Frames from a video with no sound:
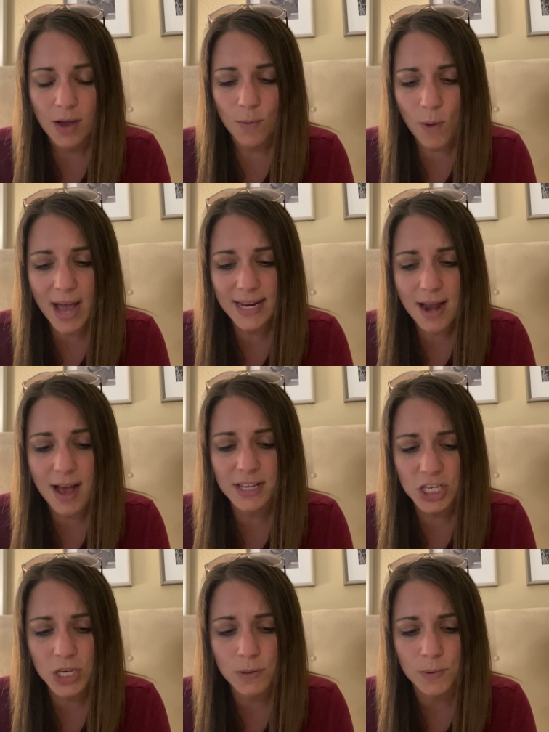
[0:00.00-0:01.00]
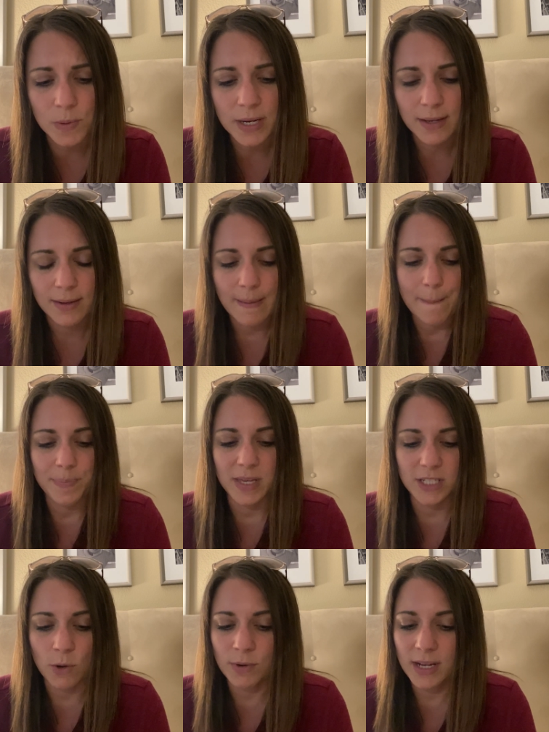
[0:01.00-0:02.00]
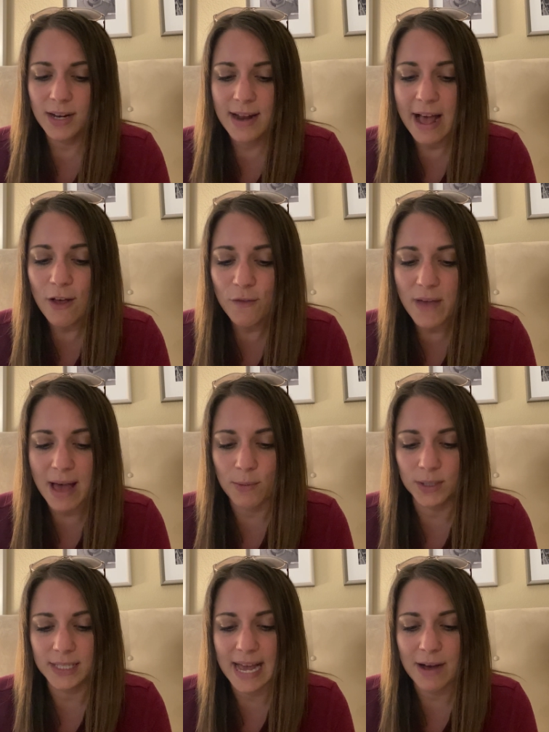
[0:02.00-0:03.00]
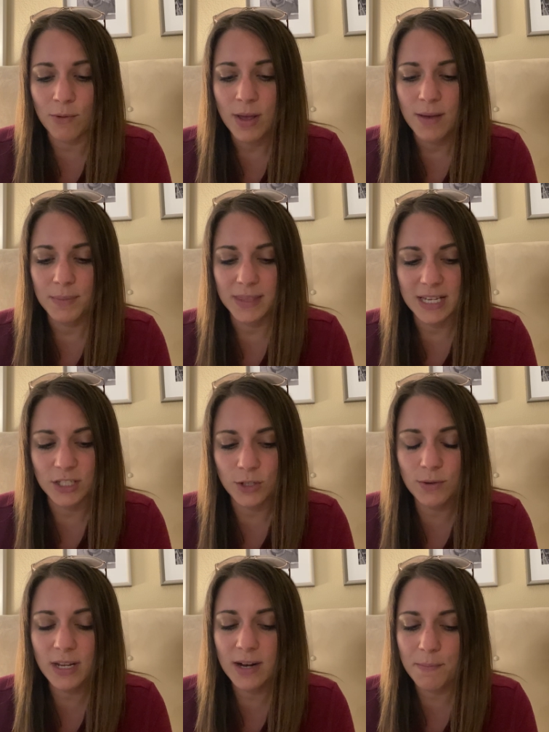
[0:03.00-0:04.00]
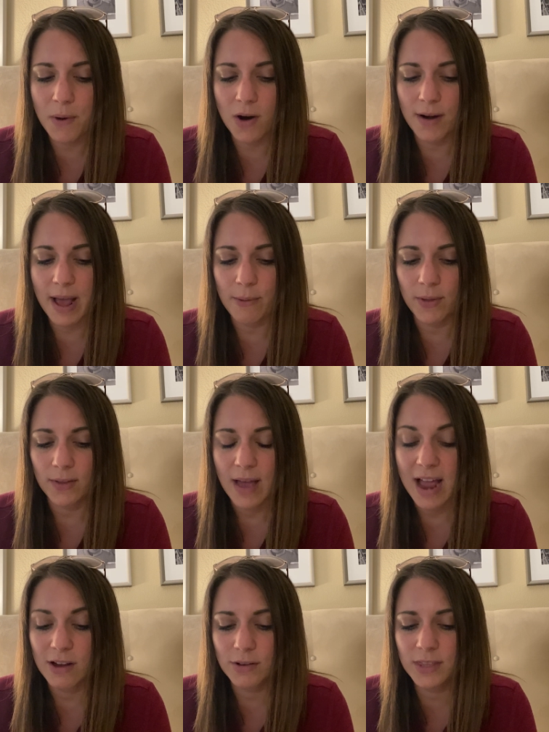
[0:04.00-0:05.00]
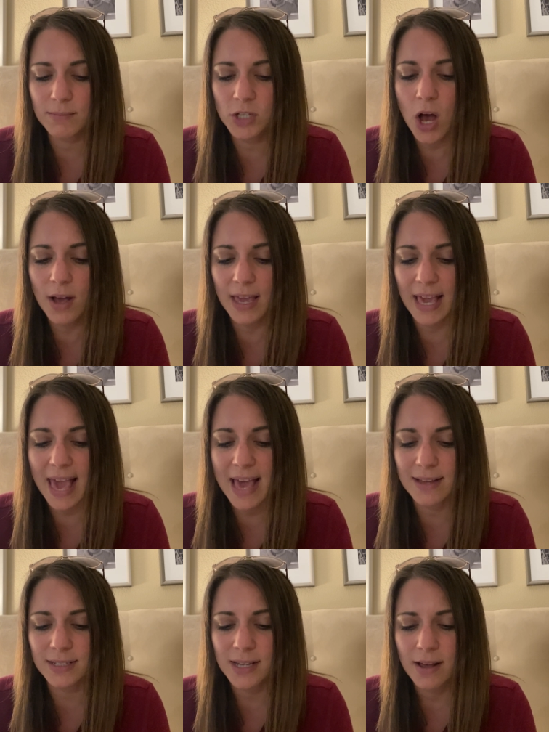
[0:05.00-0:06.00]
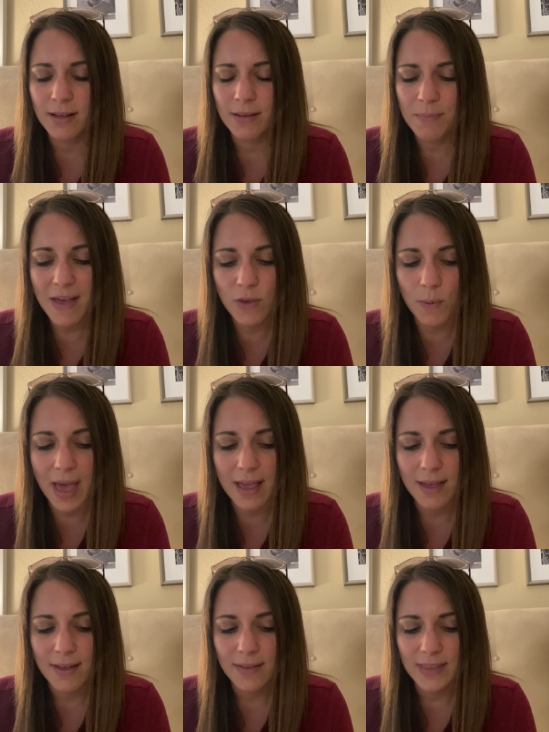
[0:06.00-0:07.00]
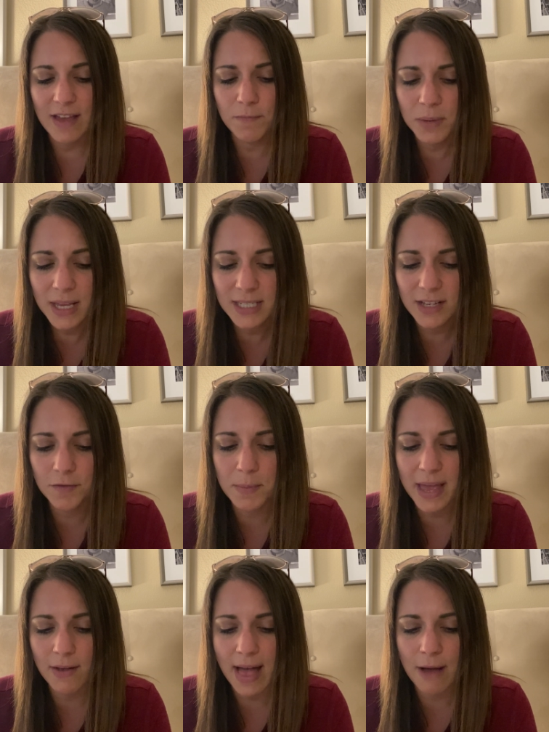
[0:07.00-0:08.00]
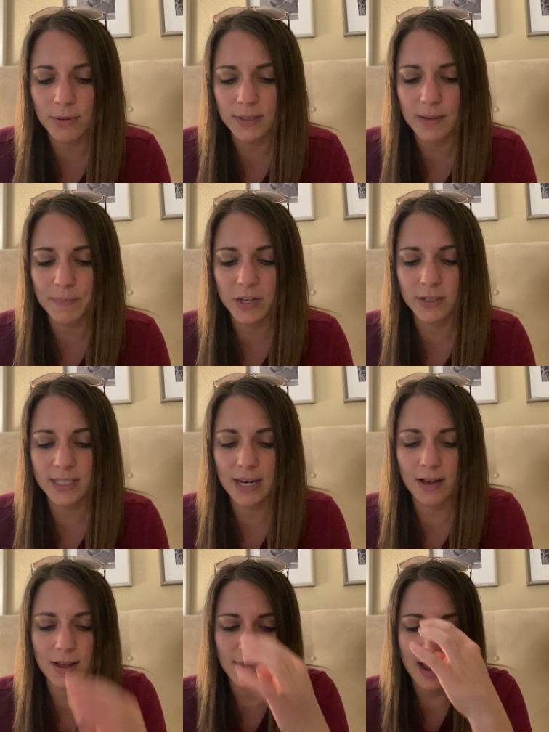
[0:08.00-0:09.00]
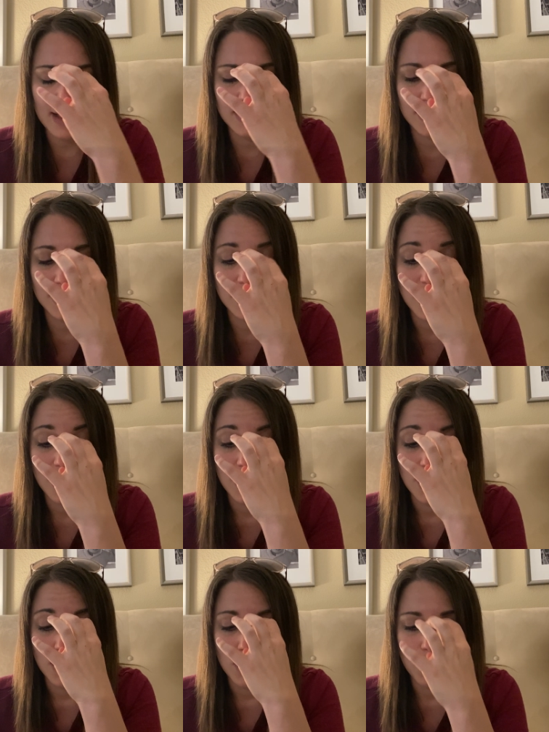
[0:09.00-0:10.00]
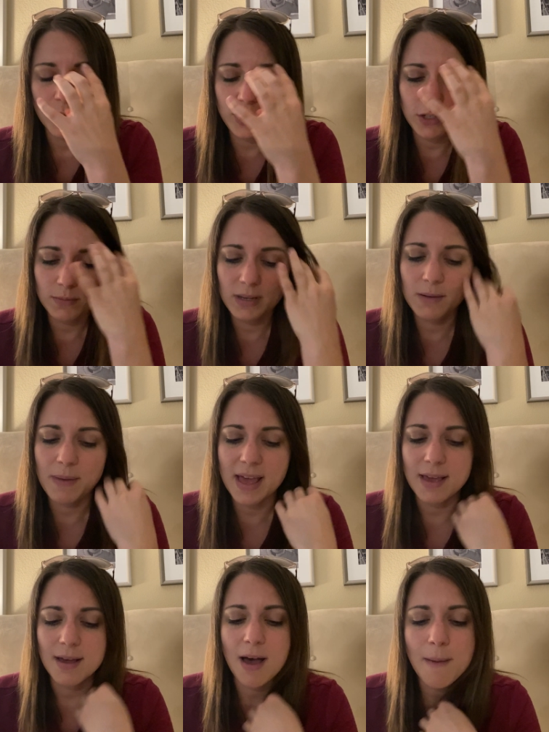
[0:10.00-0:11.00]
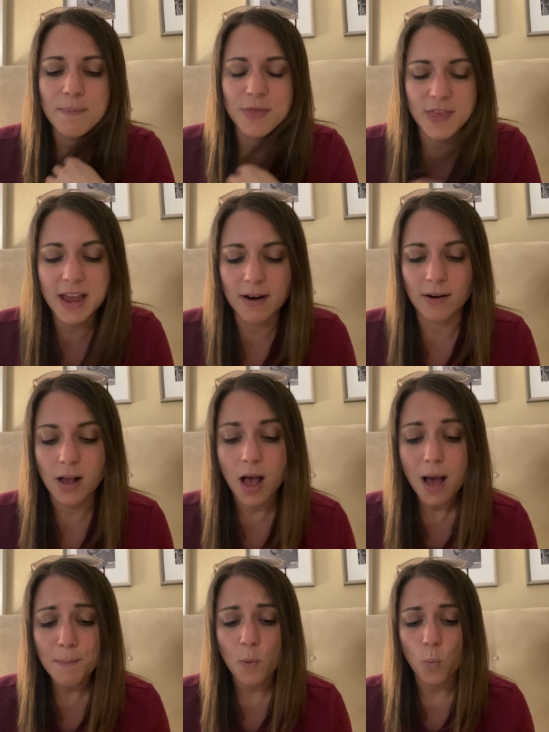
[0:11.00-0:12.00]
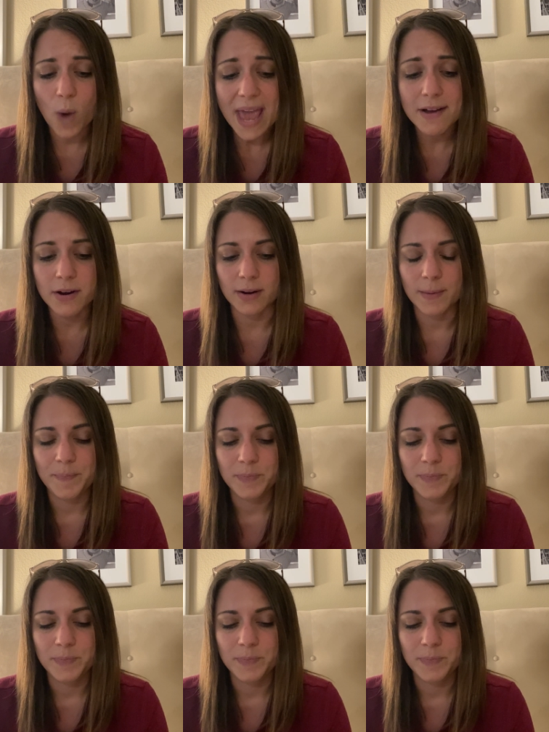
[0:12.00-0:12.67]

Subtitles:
Why not you? They don't need an elf owl now, but they do need a barn owl. I heard them talking and, by the way, they have plenty of male owls up there sitting on nests. What do you mean by up there? Up where?